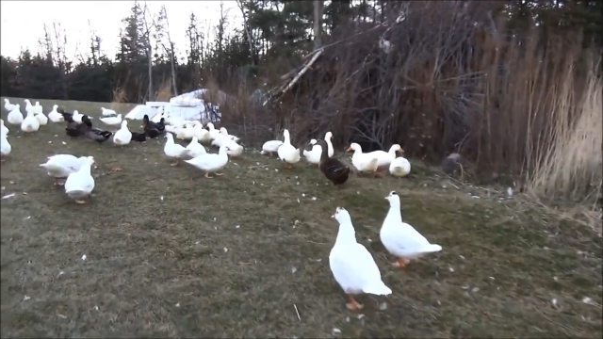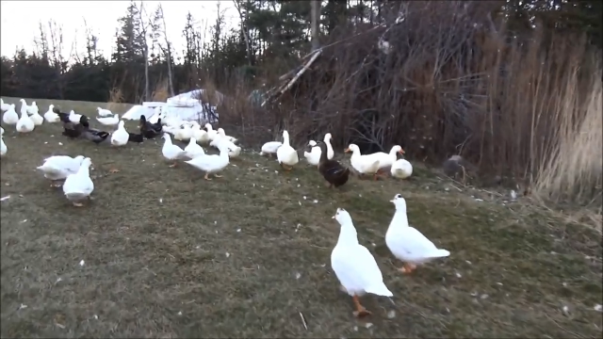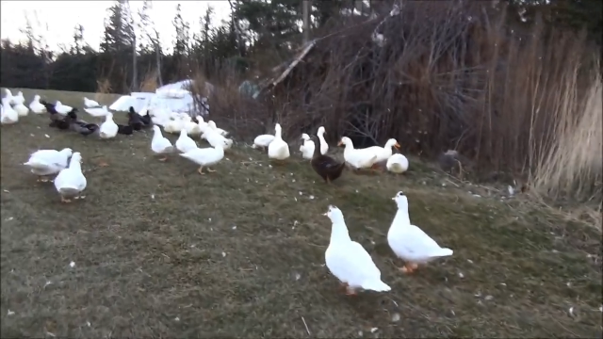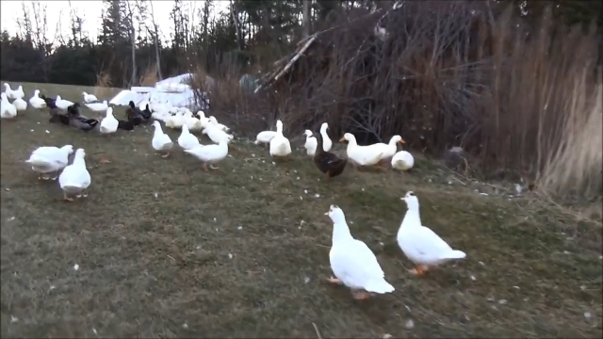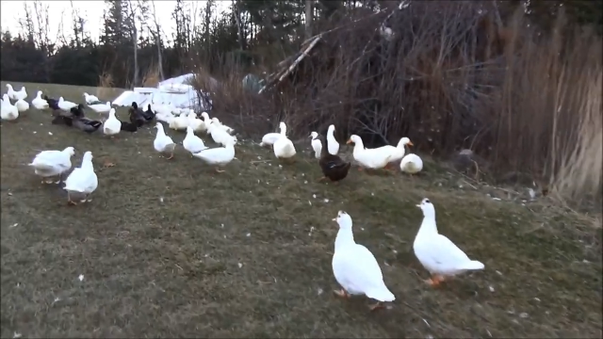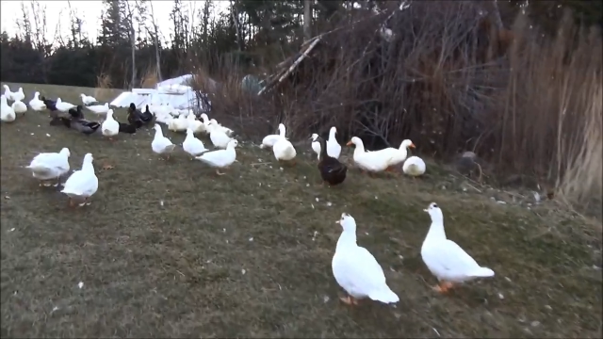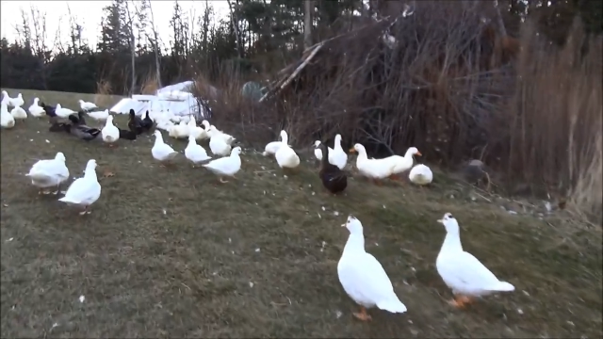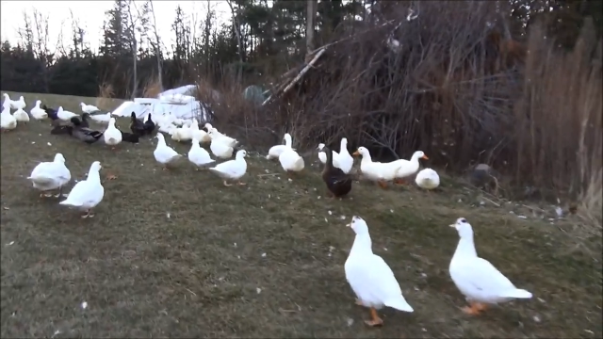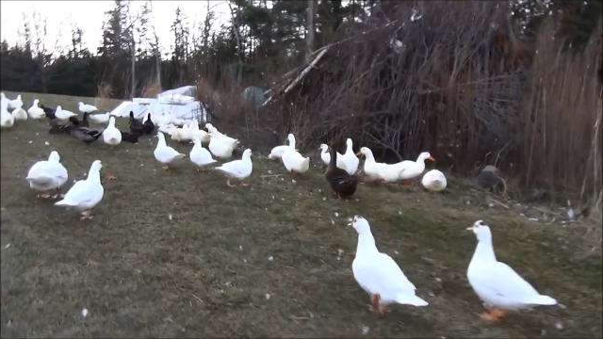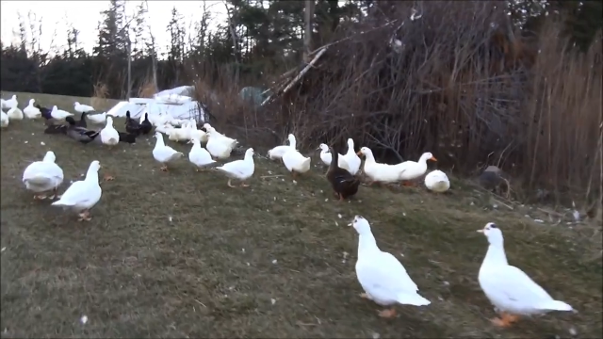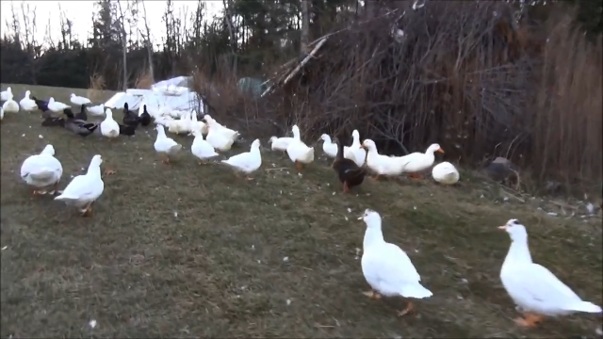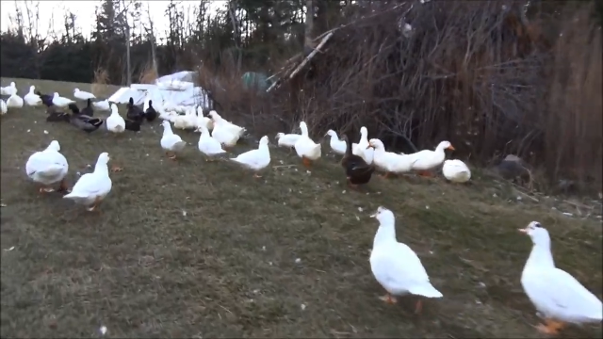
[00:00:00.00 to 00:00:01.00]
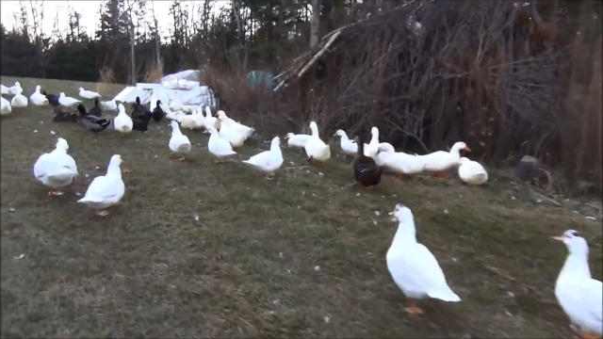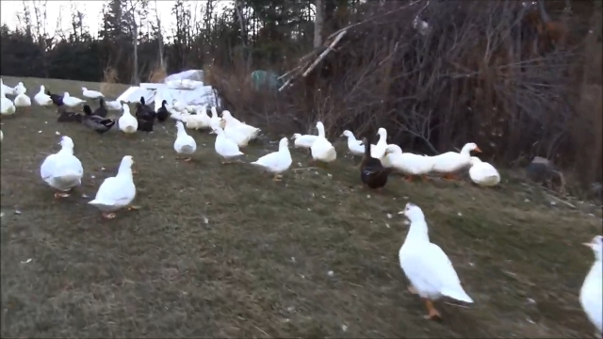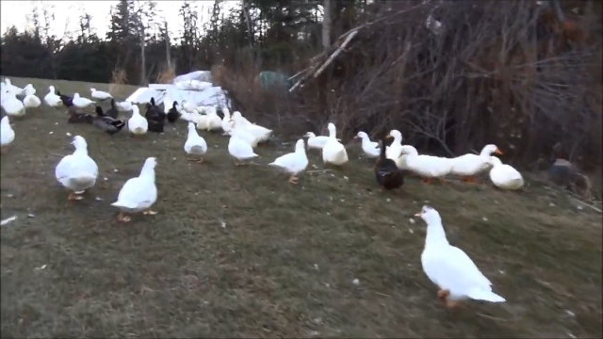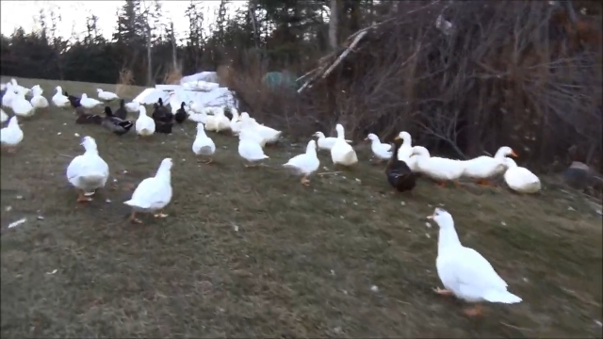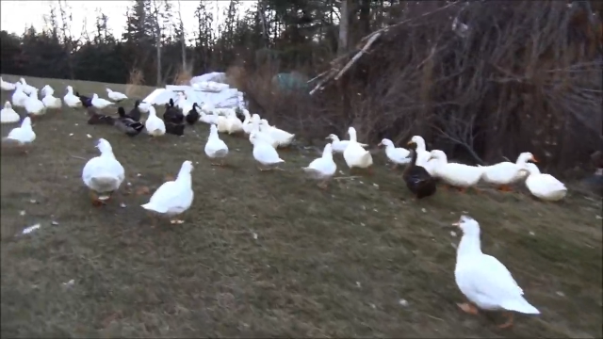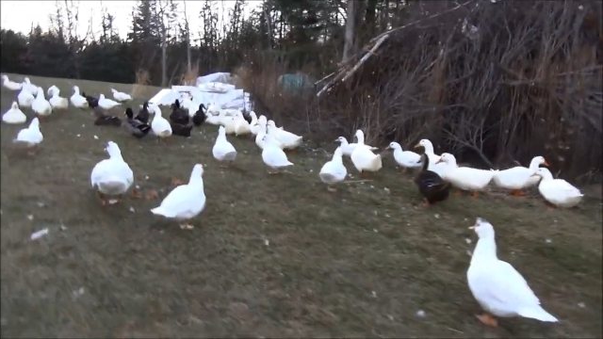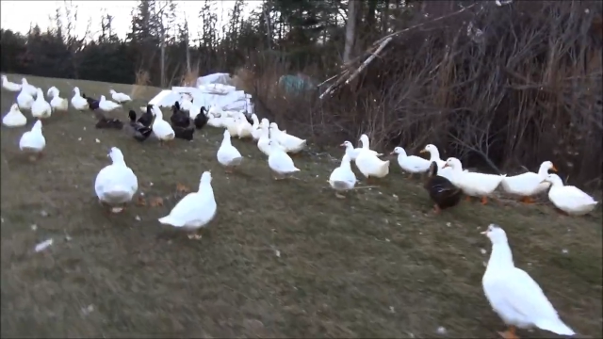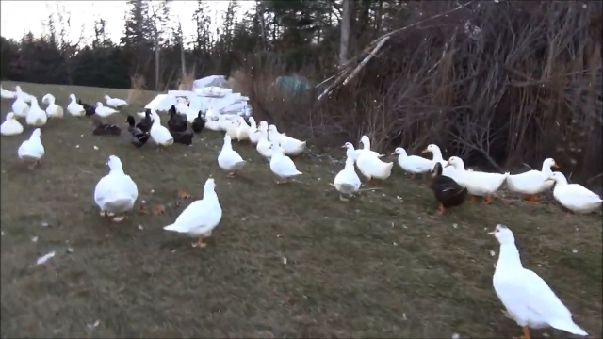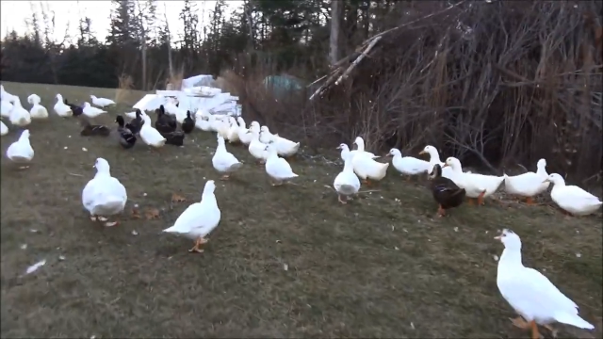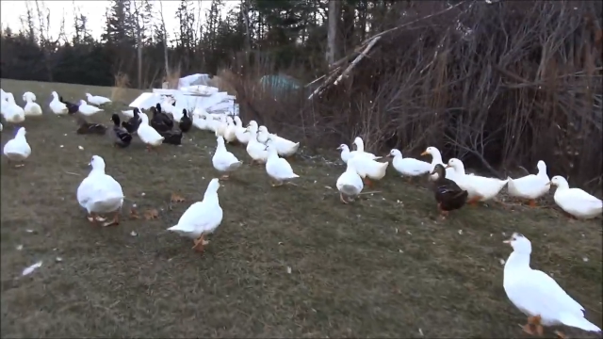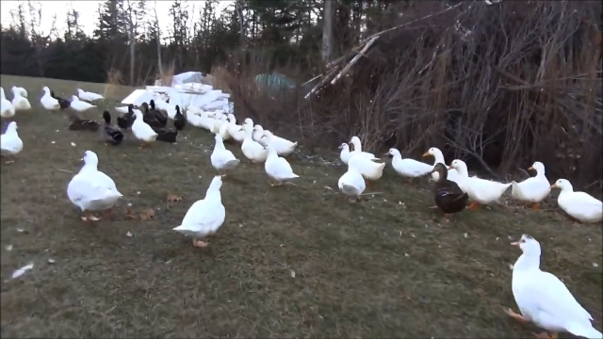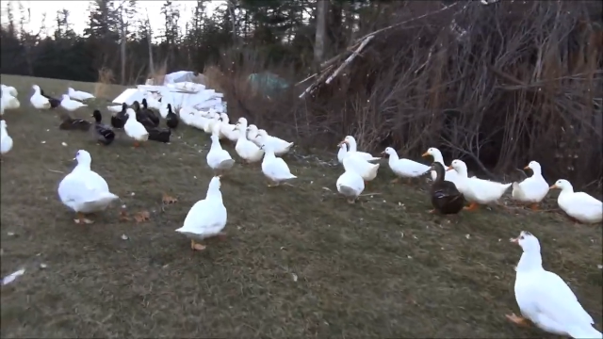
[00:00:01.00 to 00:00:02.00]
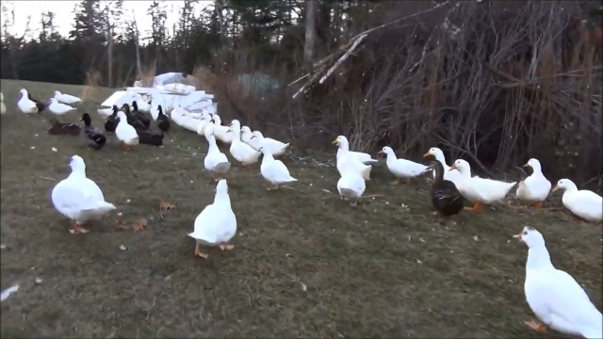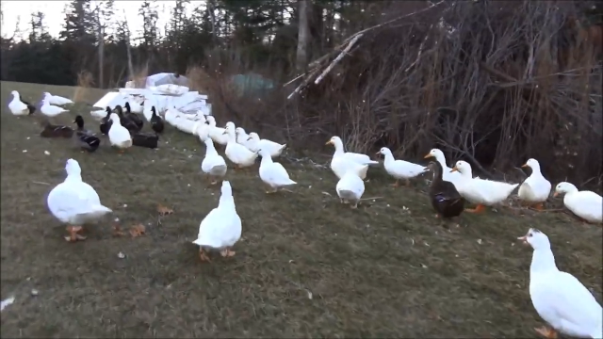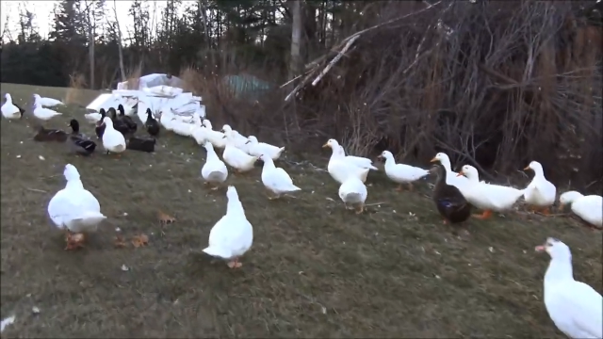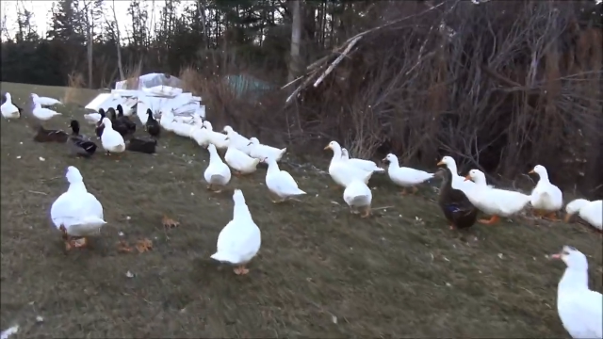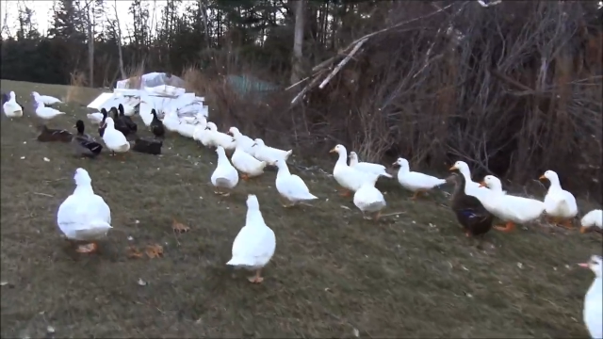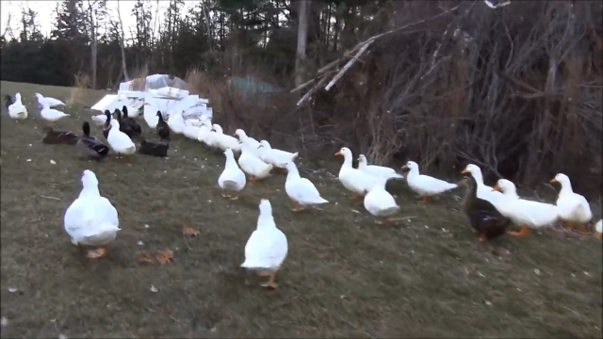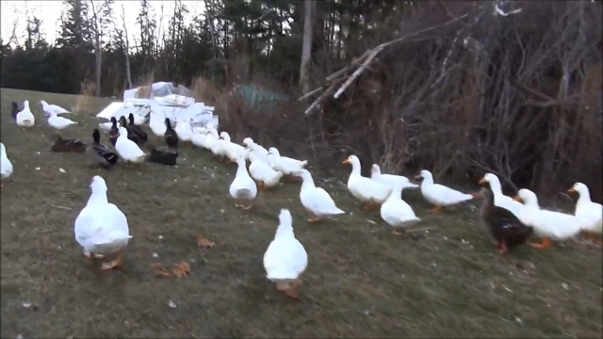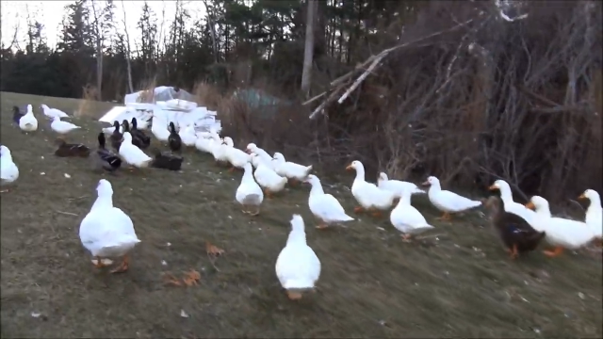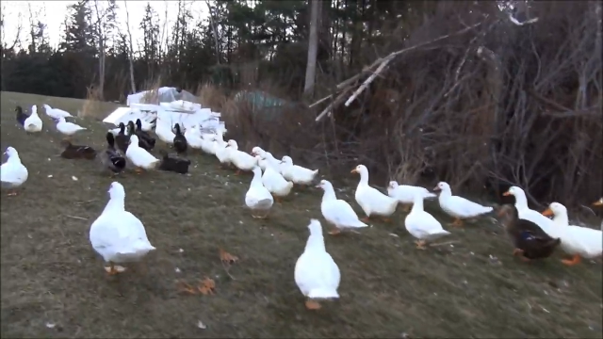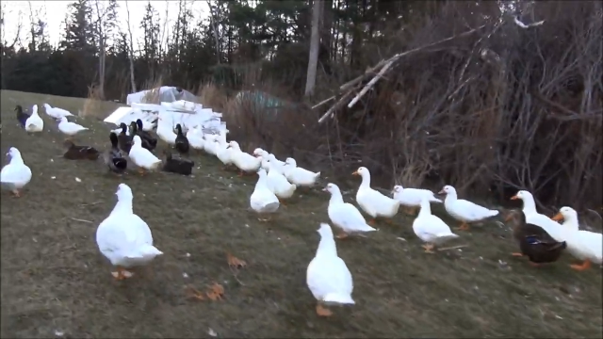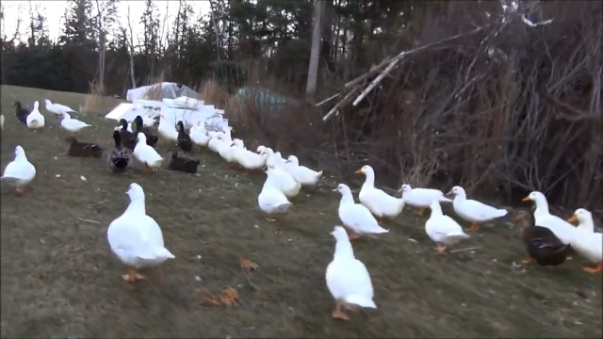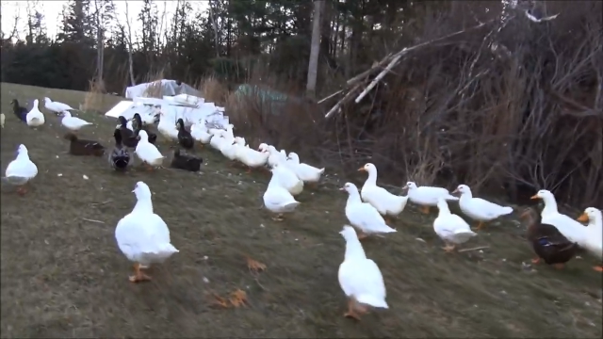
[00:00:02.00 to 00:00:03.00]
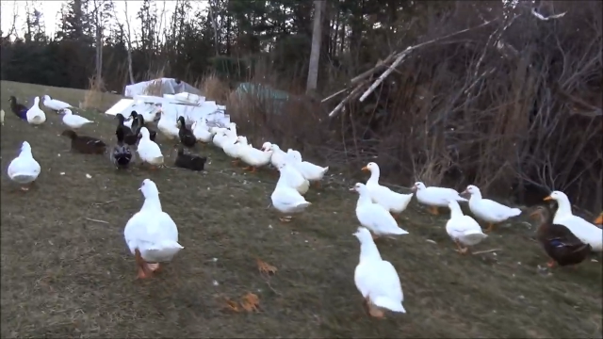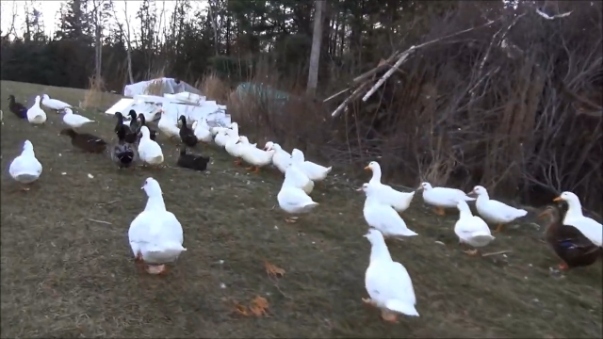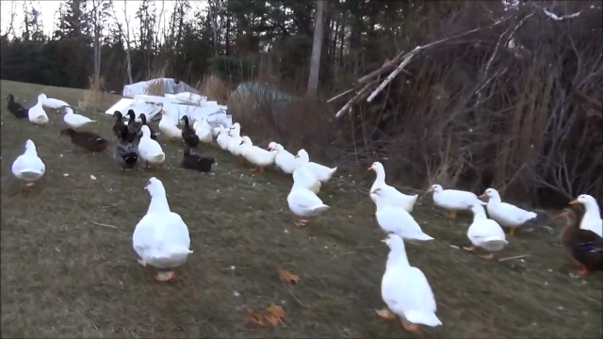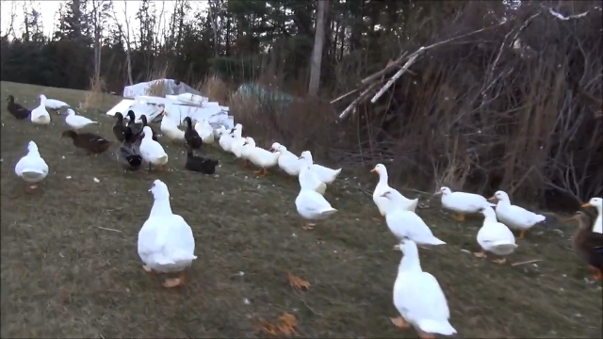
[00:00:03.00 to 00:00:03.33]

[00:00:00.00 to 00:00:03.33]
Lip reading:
[unreadable: no face in view]